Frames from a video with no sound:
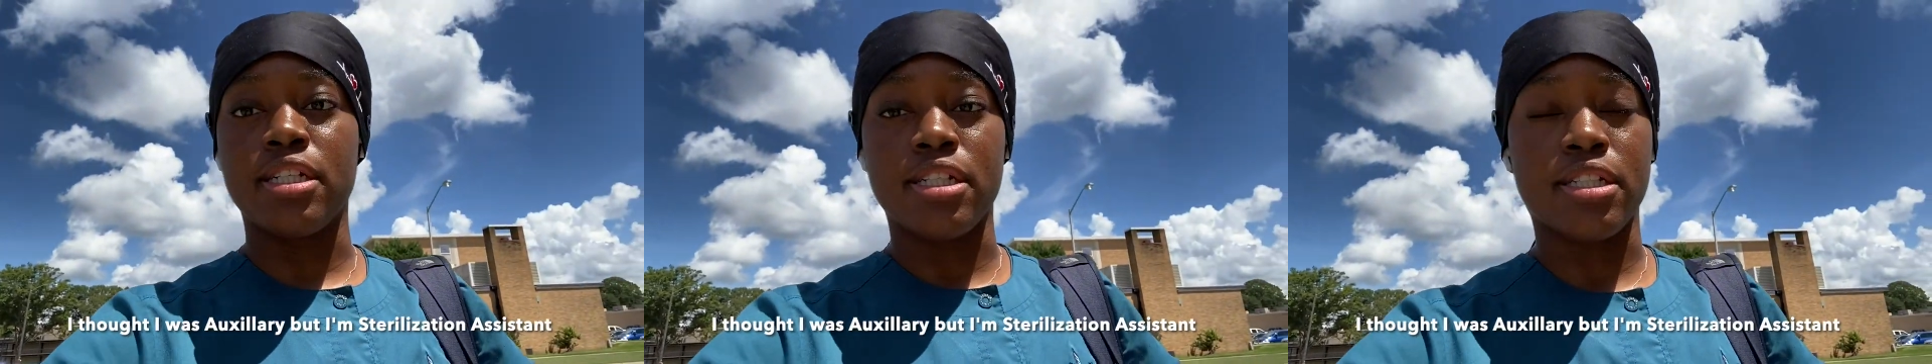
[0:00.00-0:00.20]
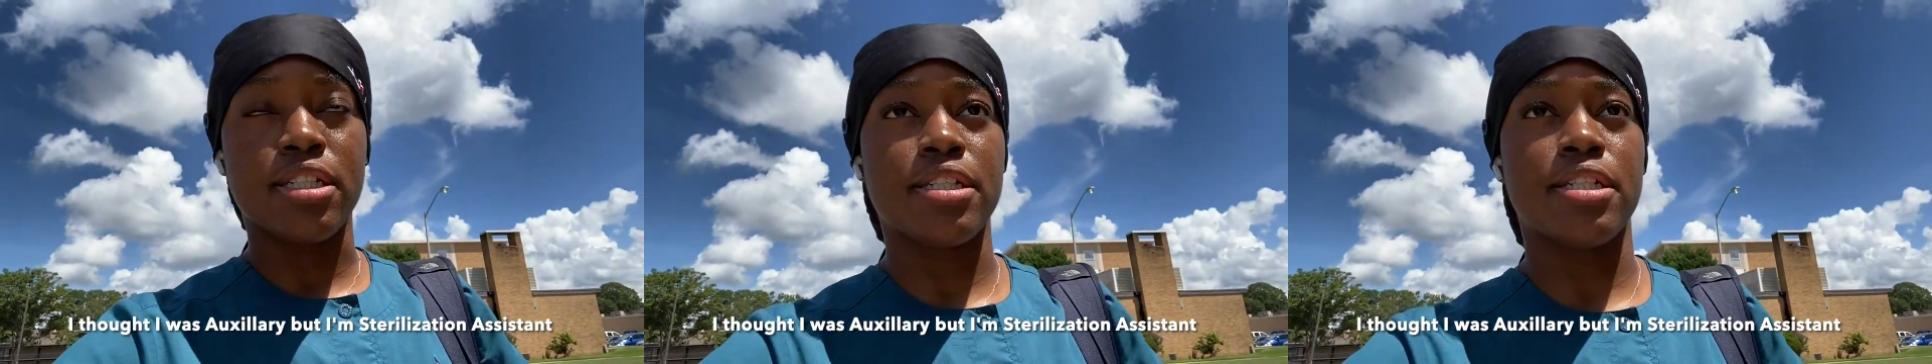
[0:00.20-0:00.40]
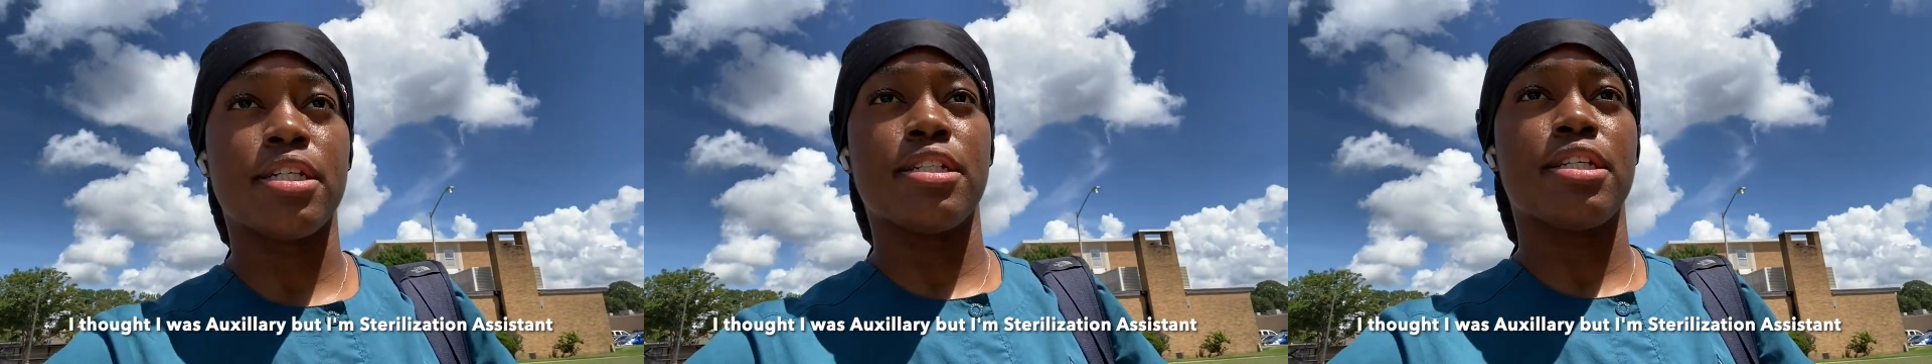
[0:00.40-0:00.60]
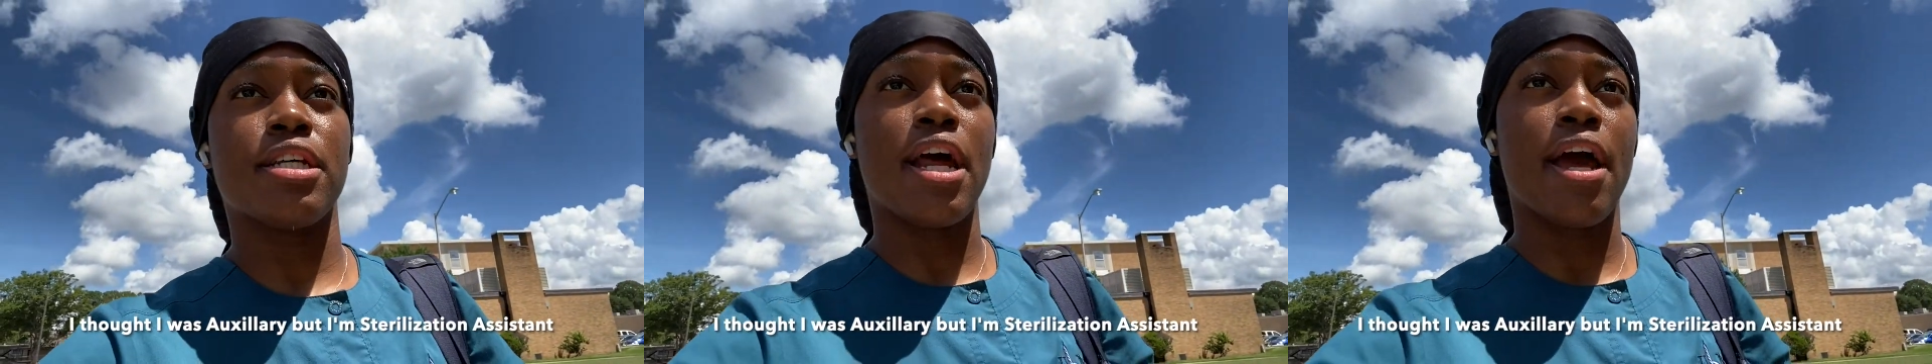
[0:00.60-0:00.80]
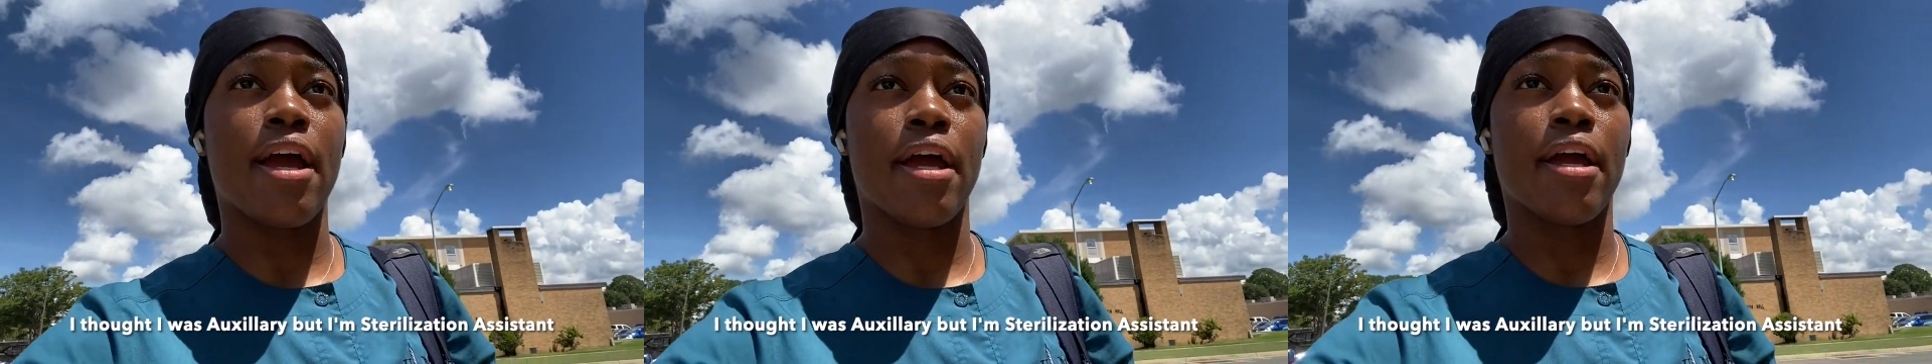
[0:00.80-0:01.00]
assistant
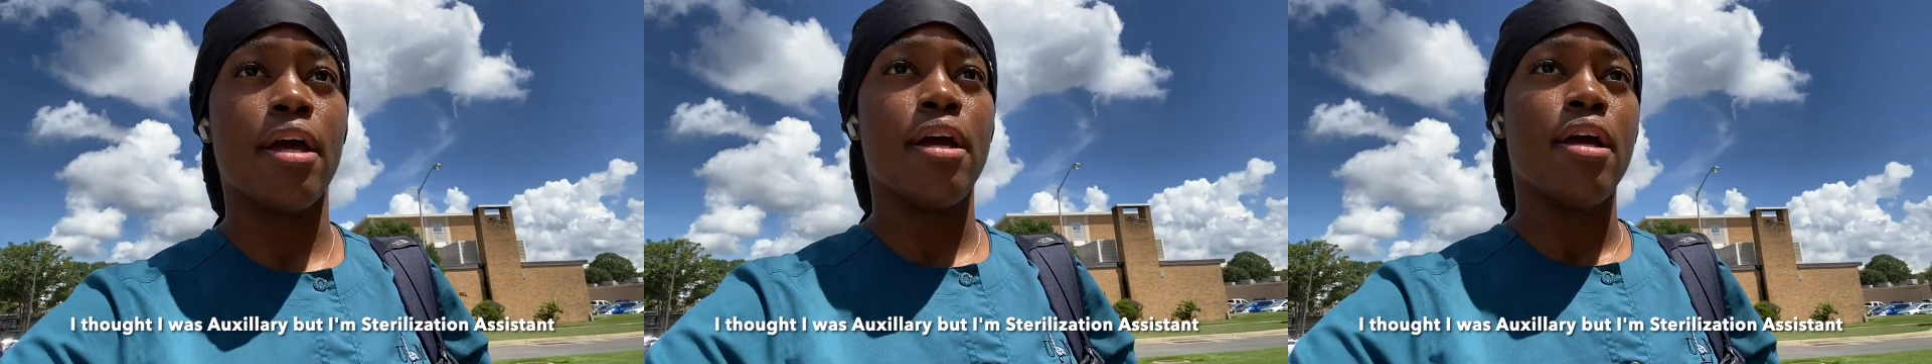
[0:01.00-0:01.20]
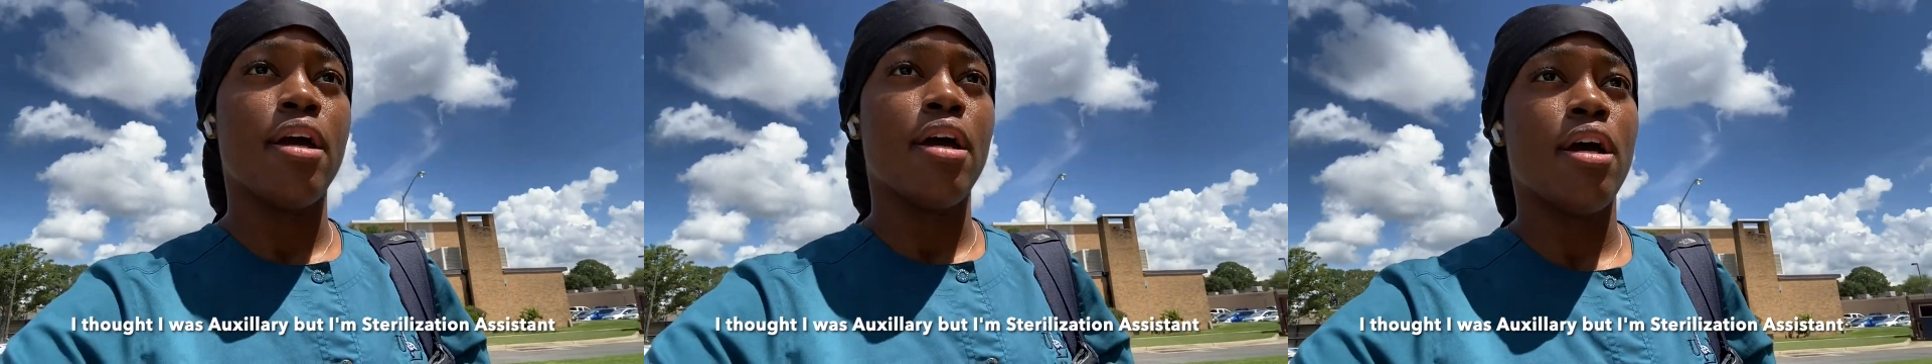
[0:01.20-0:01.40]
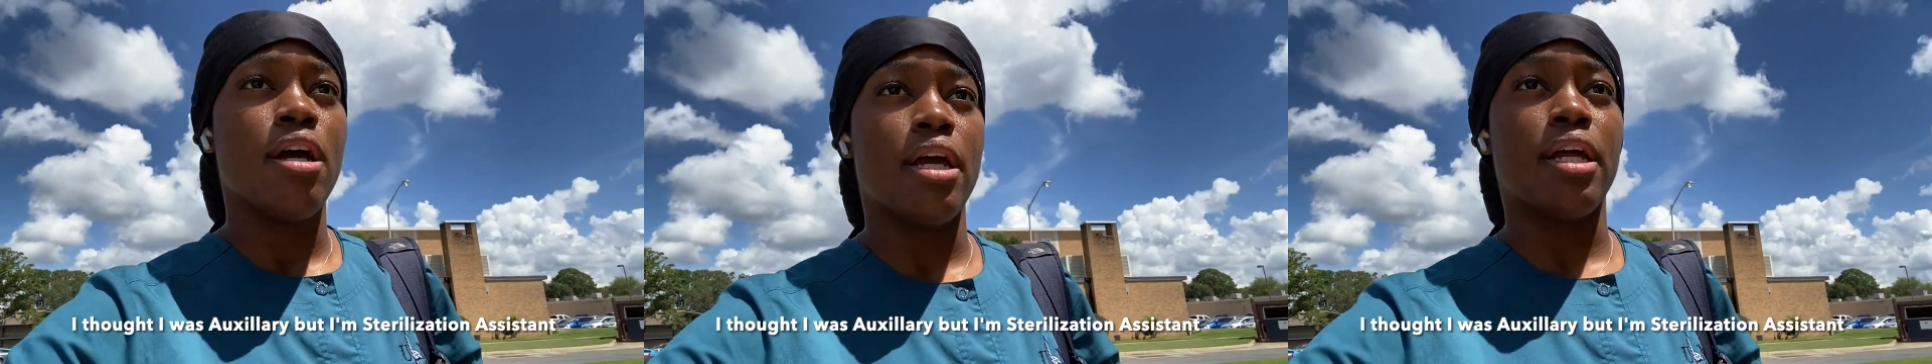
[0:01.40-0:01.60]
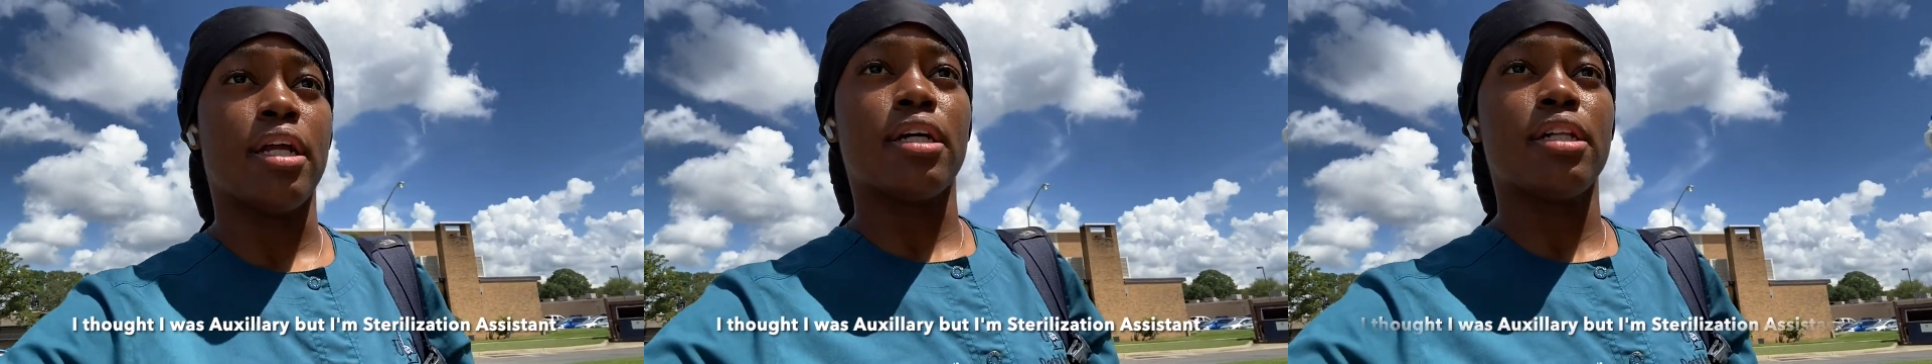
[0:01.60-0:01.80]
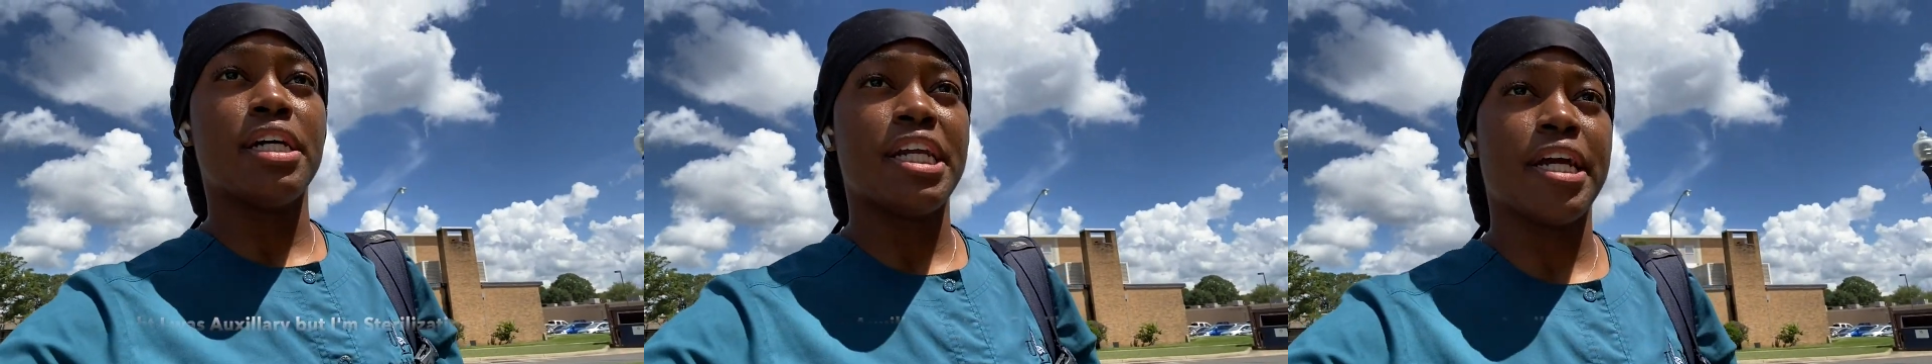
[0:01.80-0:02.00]
today in
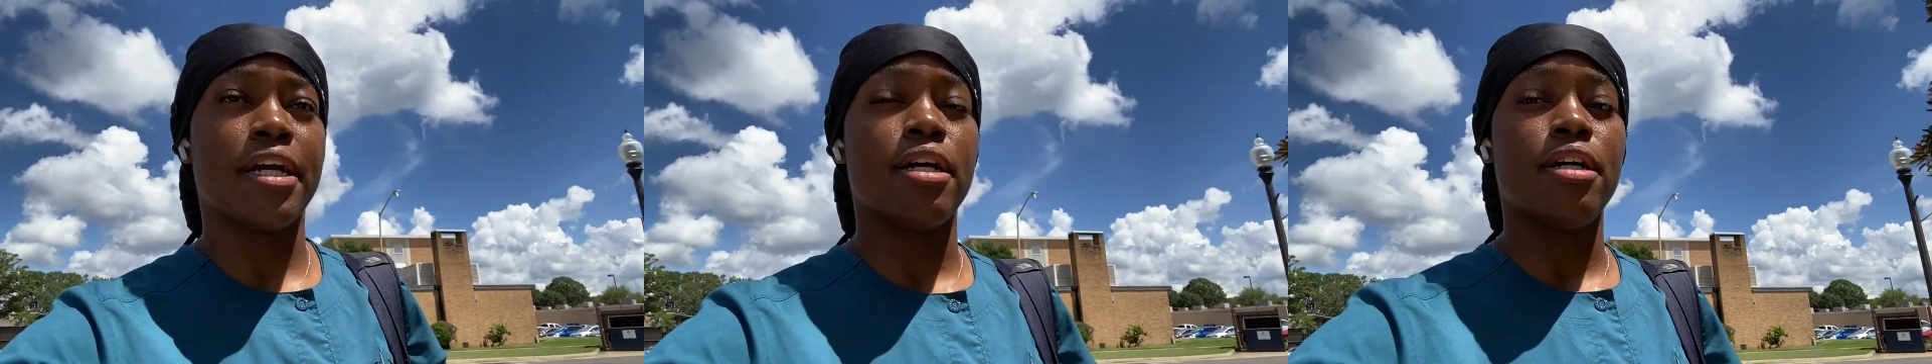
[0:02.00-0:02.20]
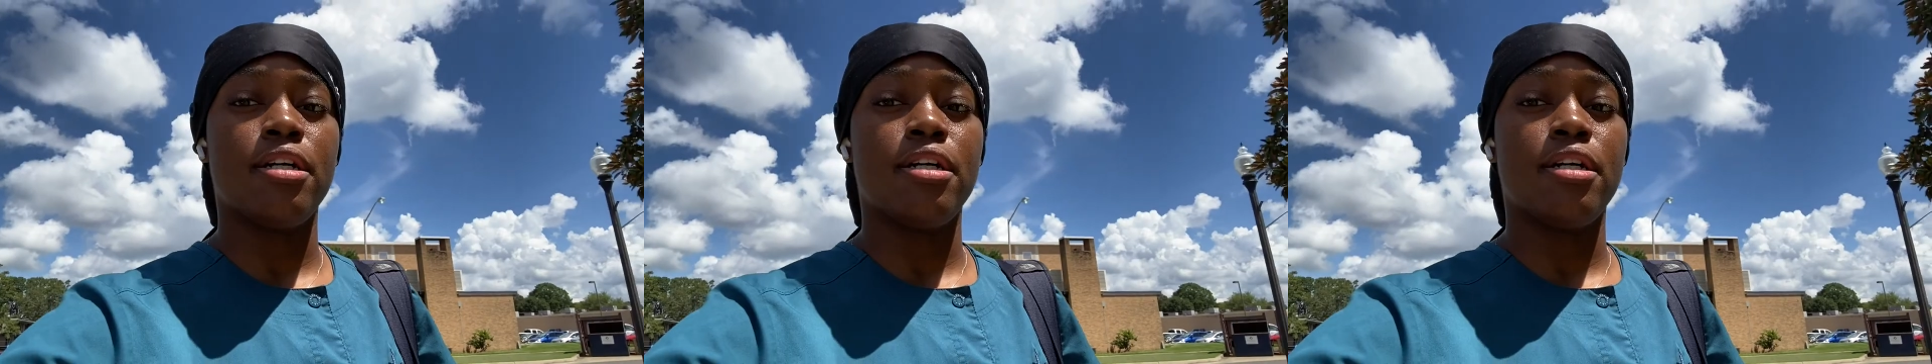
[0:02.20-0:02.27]
clinic,